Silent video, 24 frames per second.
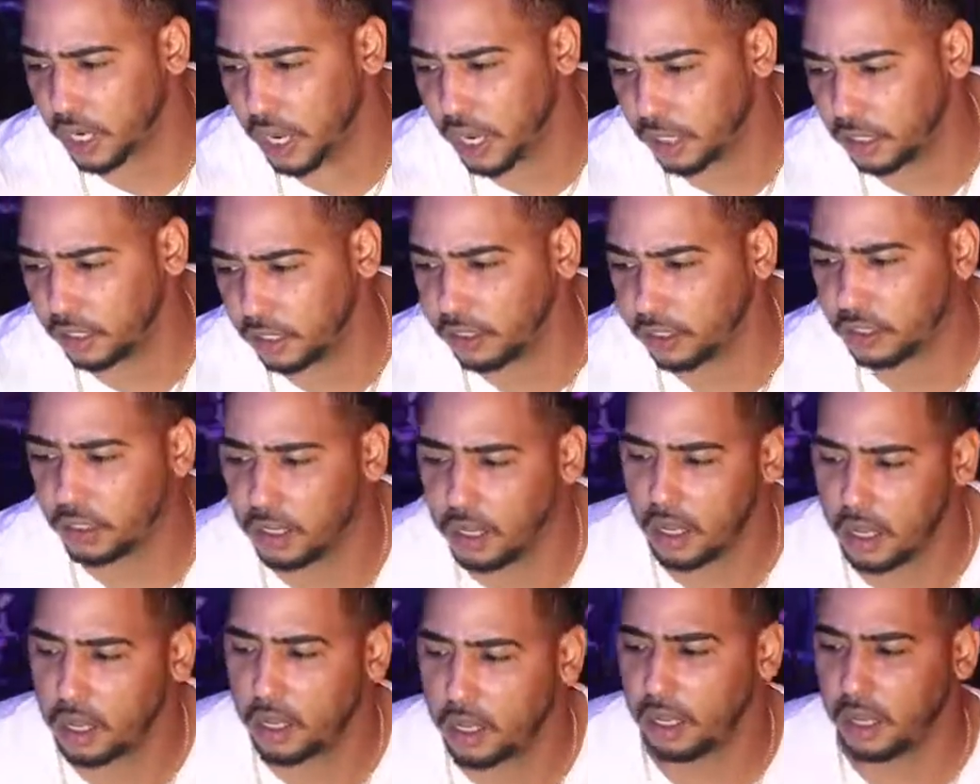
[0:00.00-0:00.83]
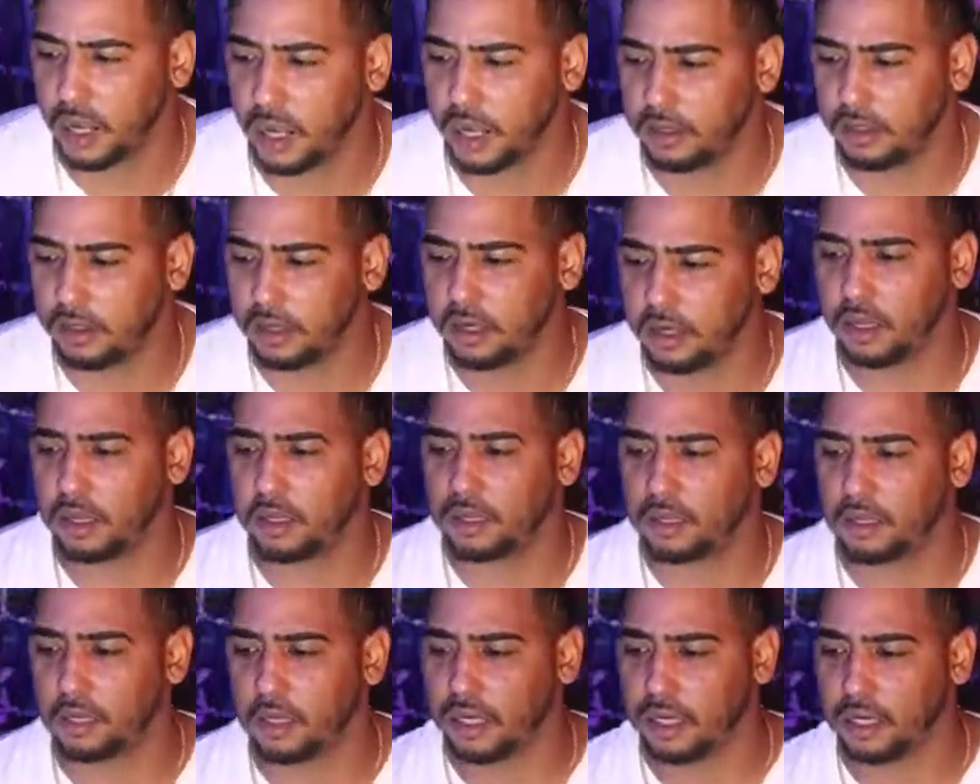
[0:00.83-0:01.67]
and I think that's
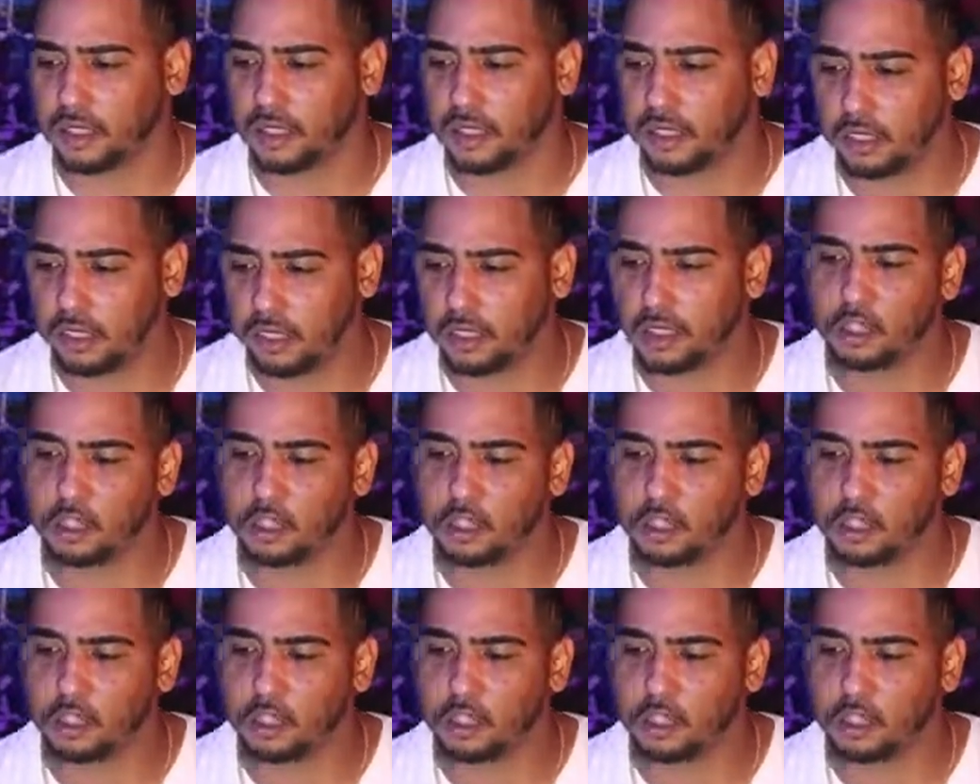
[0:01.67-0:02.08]
it.